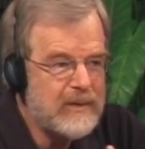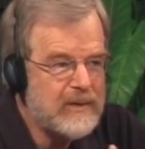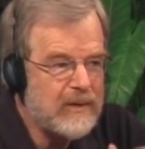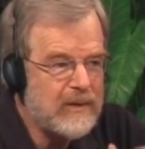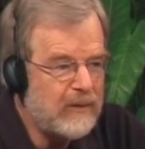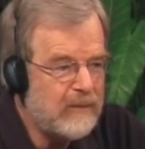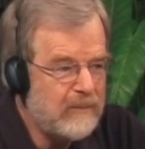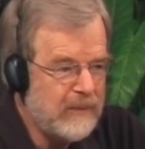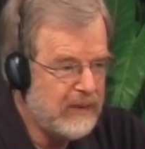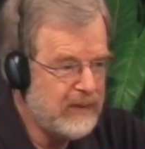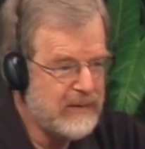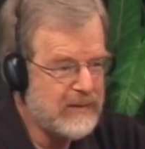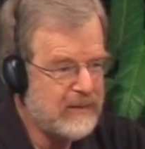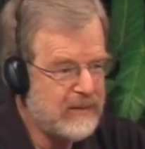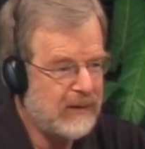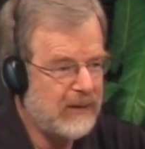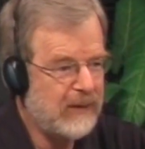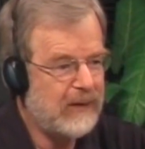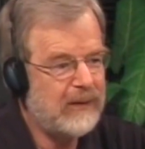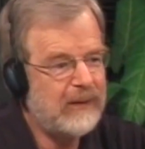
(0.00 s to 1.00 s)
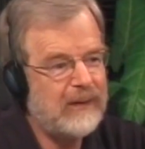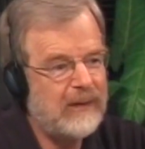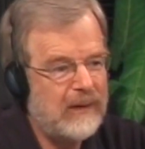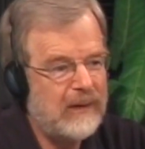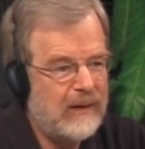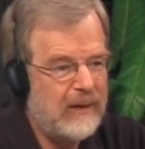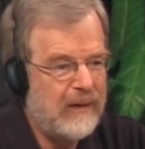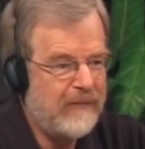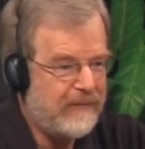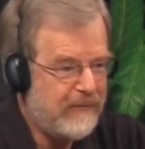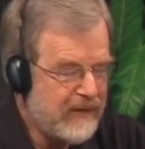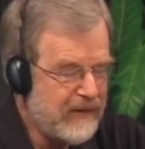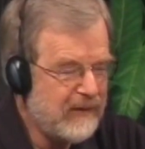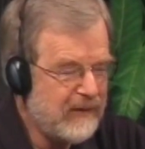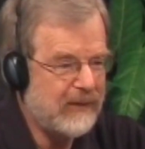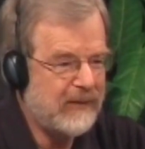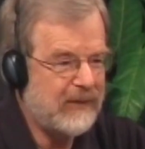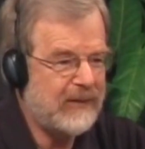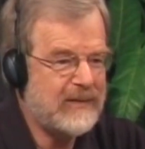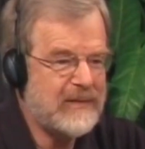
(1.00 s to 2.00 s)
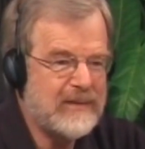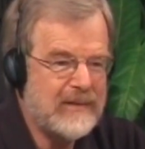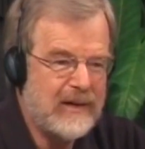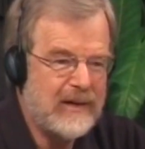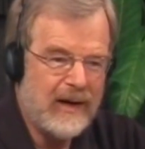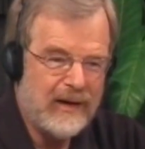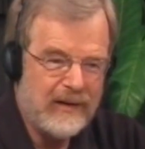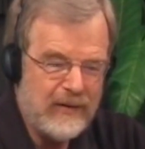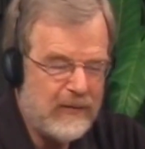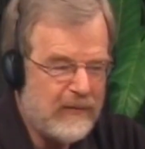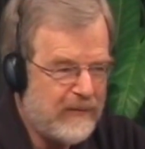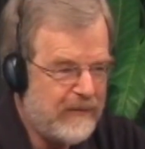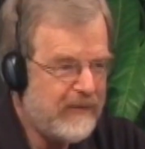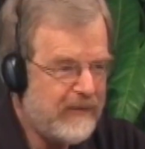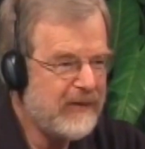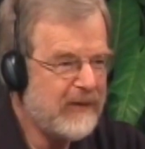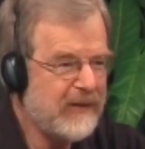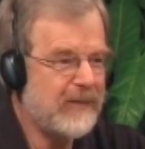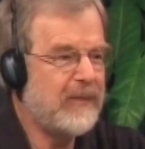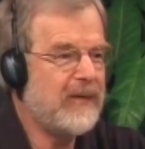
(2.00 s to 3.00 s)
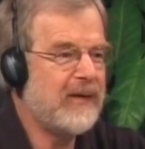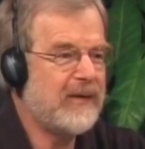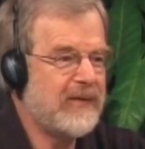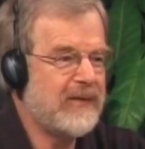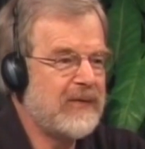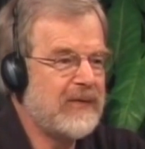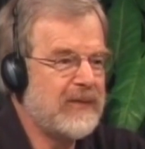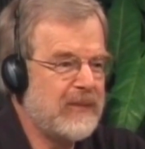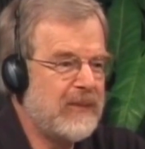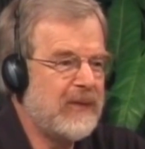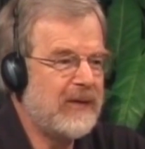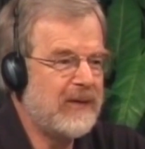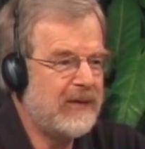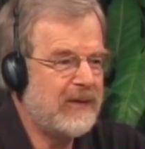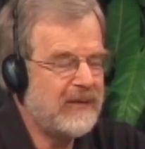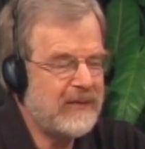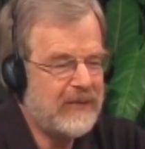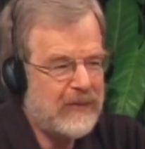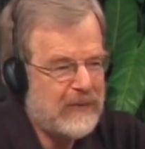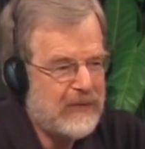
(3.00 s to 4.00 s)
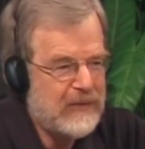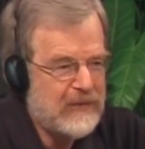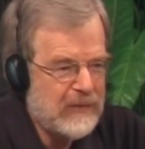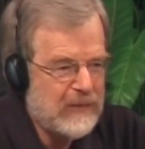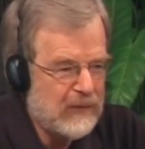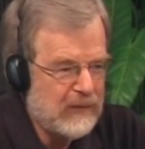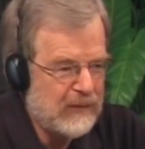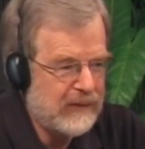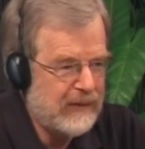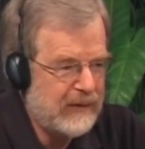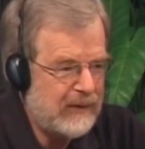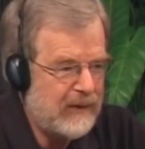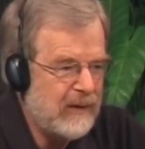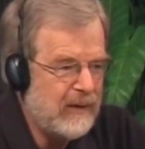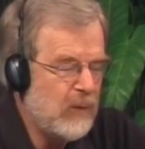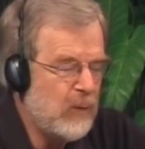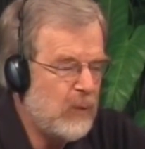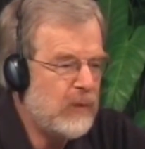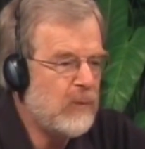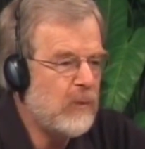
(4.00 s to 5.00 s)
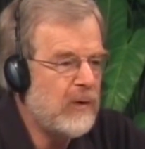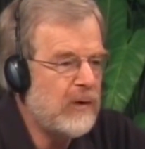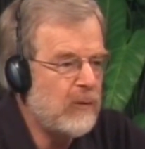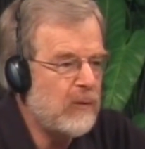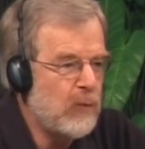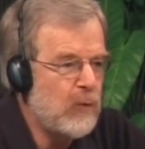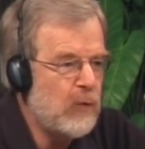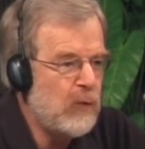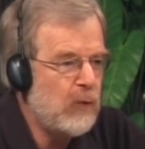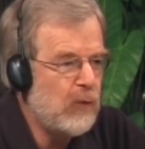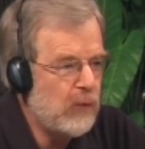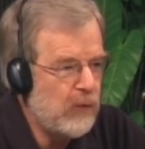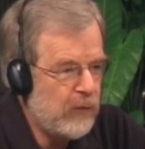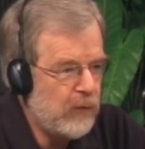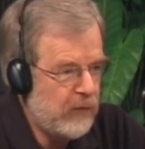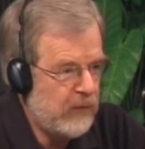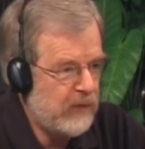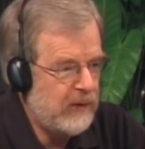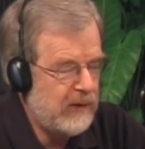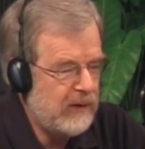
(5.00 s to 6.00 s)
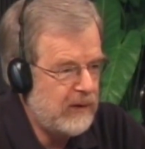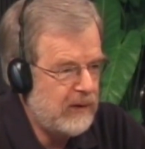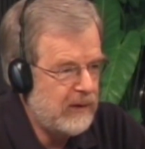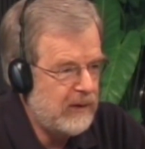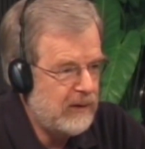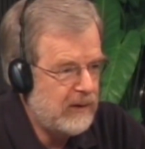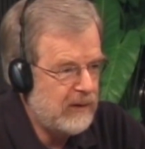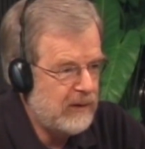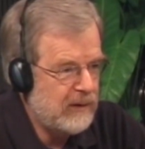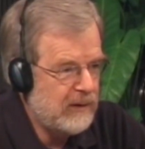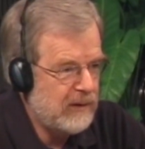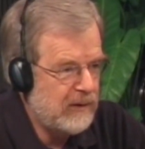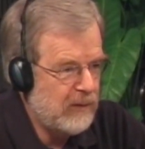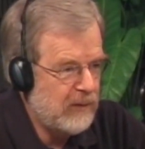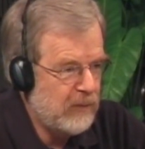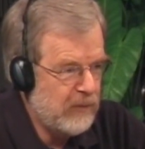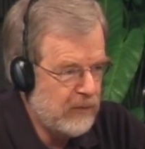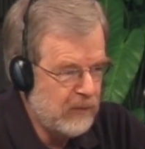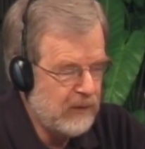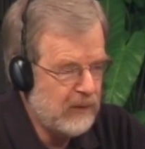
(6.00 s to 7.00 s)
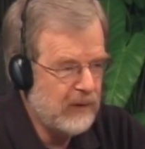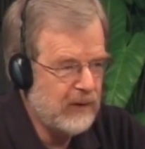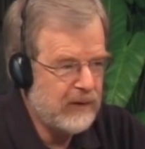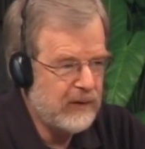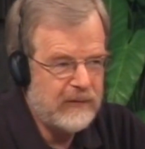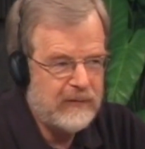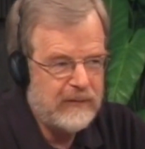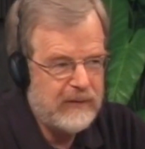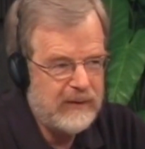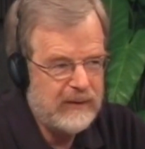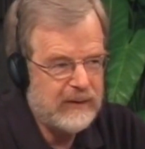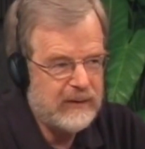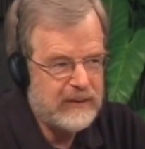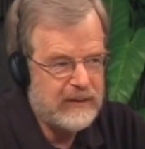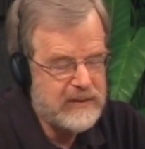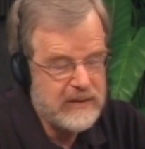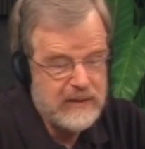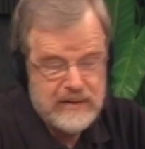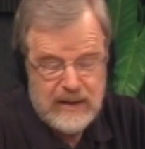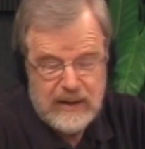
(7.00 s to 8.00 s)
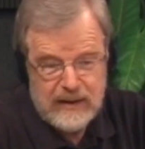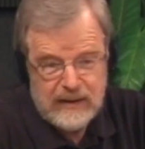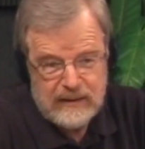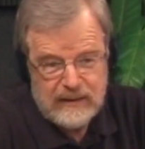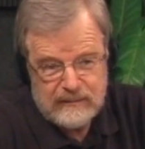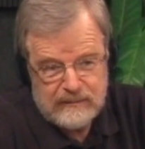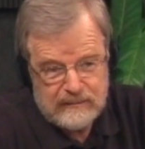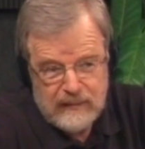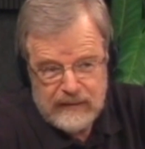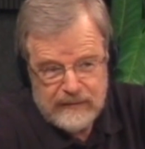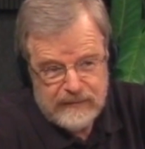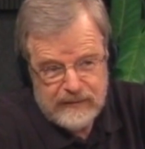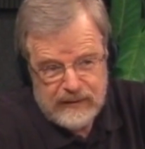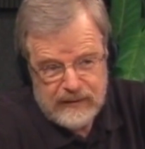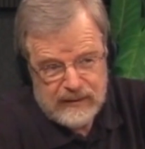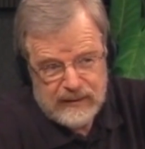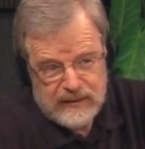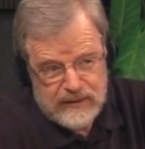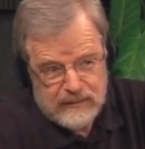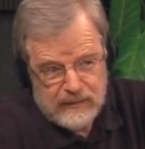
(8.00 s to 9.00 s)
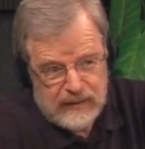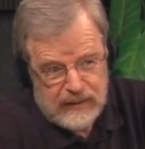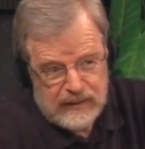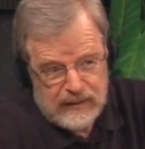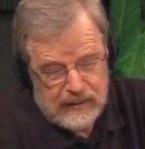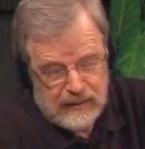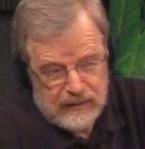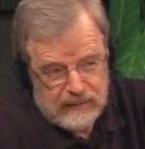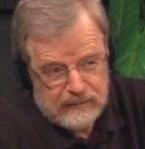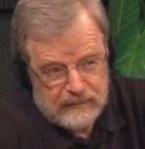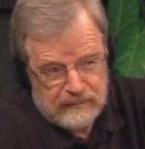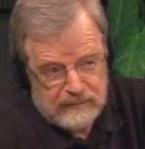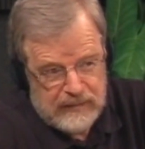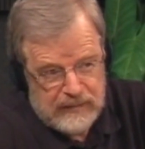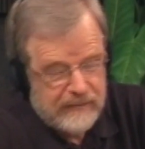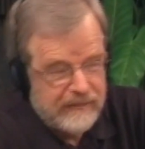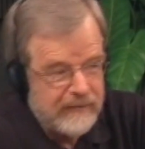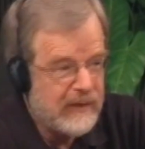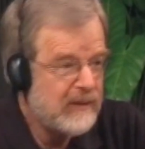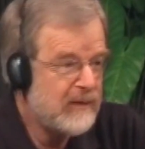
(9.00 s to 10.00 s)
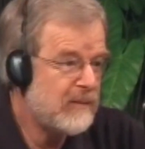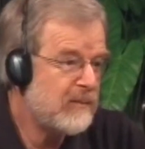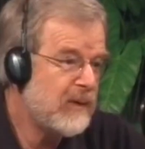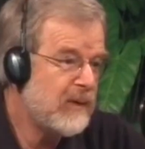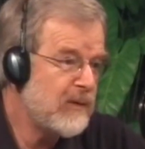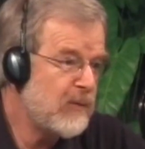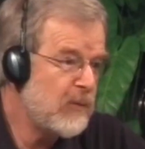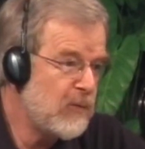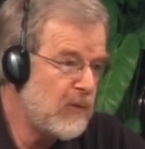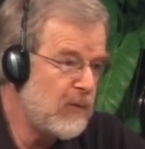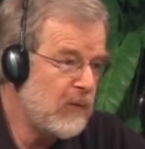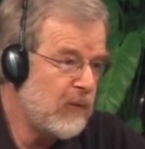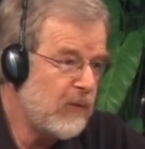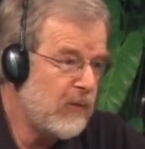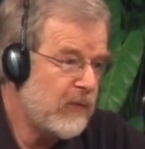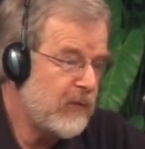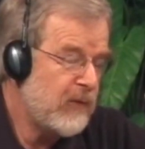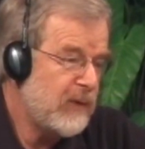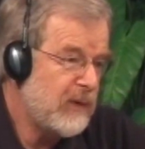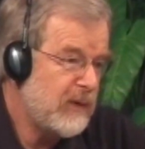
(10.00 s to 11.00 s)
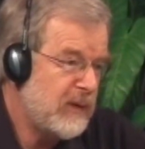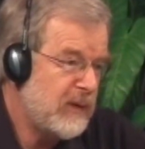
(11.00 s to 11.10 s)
is all based on feelings, how you feel about something. So you certainly wouldn't want rules with regard to feelings, because my feelings may be offended by the rules.